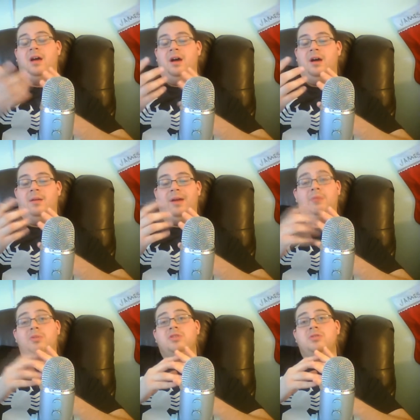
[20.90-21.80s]
Um, I
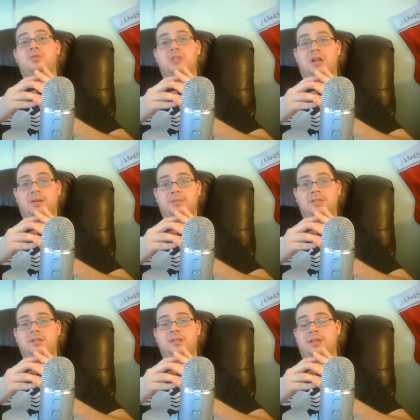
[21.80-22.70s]
work two
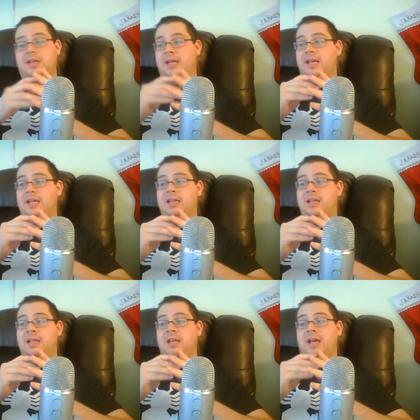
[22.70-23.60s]
jobs, and
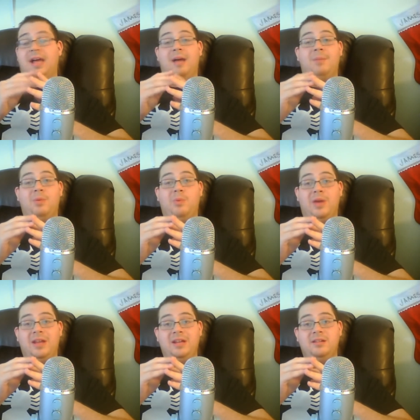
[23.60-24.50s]
I got my
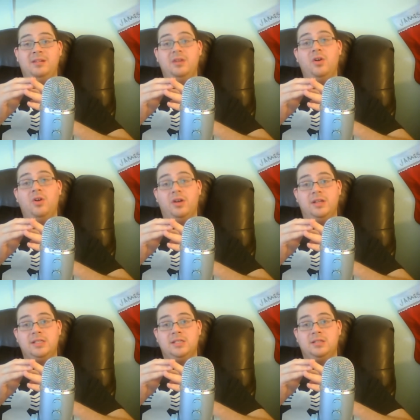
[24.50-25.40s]
wedding in
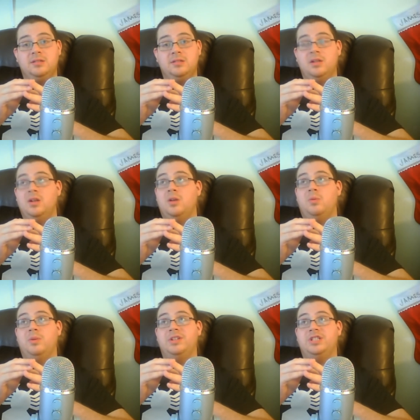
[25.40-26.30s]
August,
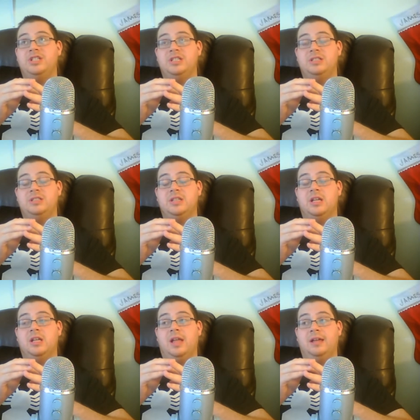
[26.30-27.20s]
which is
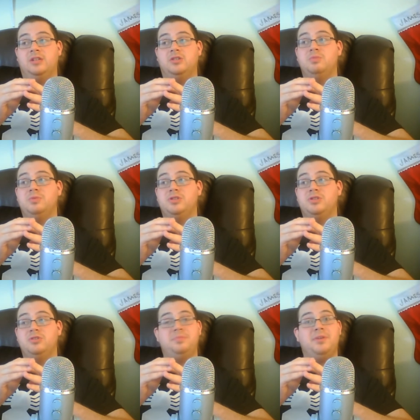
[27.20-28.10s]
like super,
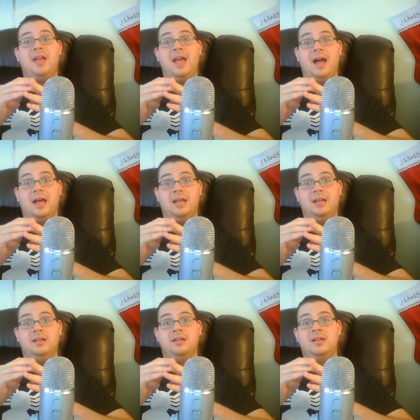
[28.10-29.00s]
super
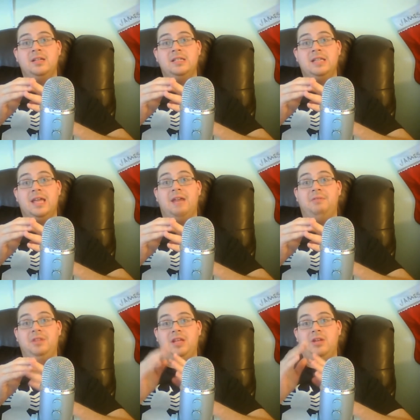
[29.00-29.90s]
chaotic to get
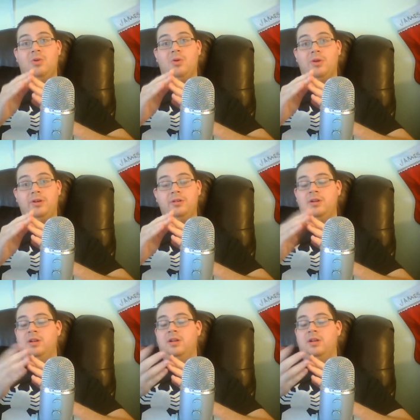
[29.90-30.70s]
everything in order.